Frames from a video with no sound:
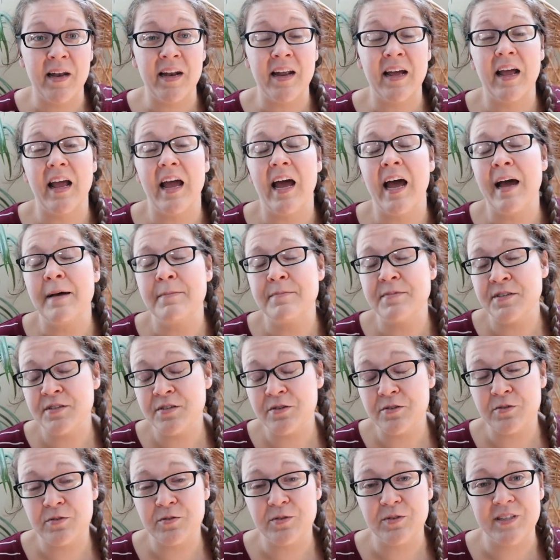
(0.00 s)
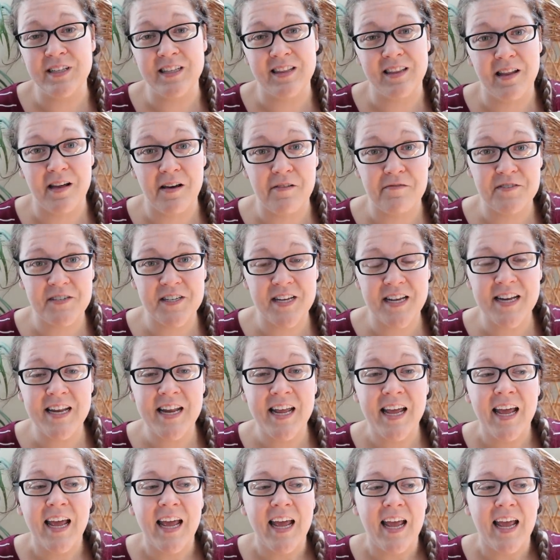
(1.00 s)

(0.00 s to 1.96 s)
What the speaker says: and I absolutely loved it.